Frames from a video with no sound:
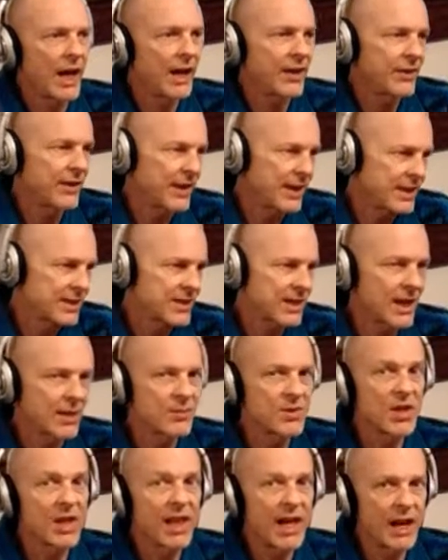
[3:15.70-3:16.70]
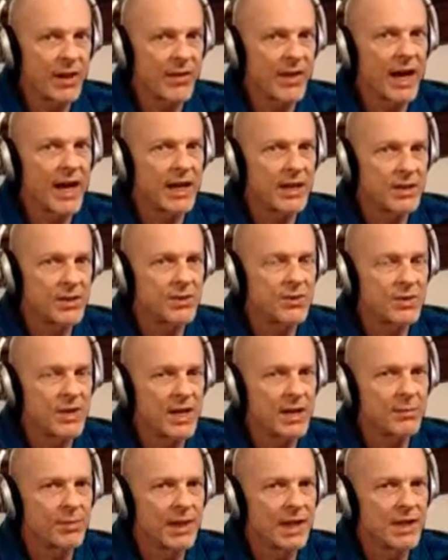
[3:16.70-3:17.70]
And the enzymes allow that to
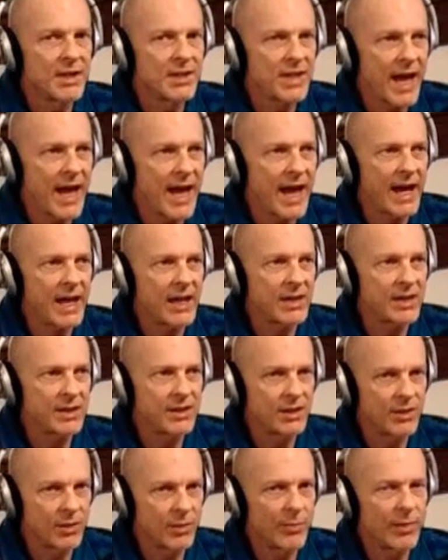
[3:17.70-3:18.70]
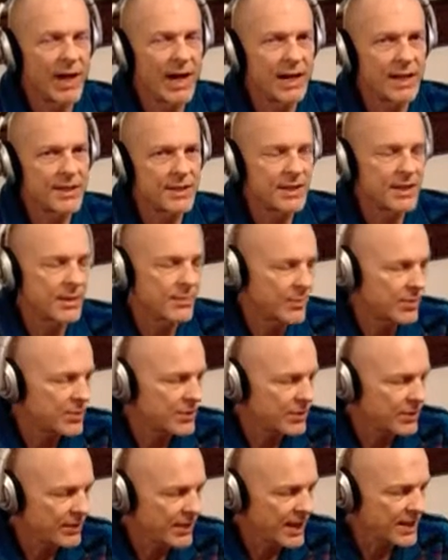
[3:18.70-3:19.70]
take place at your body's
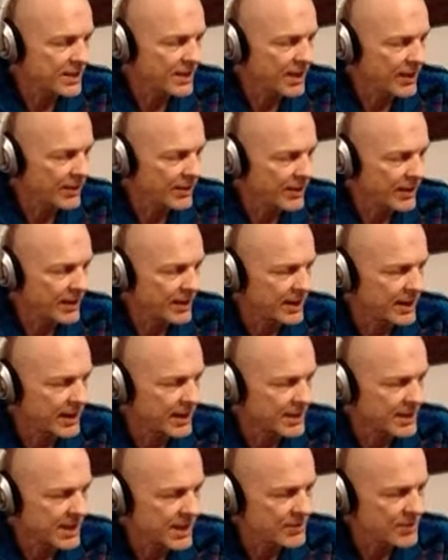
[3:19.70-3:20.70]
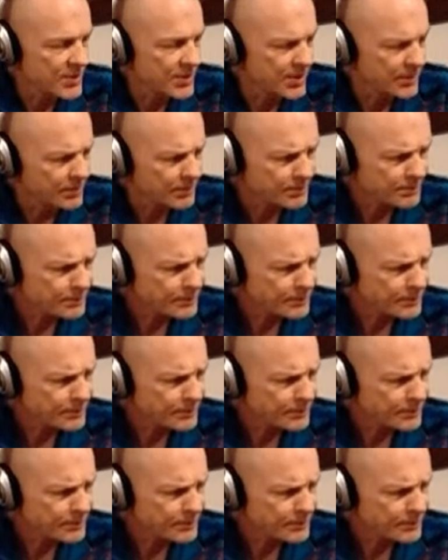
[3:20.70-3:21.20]
temperature, and that's another thing that the enzymes do.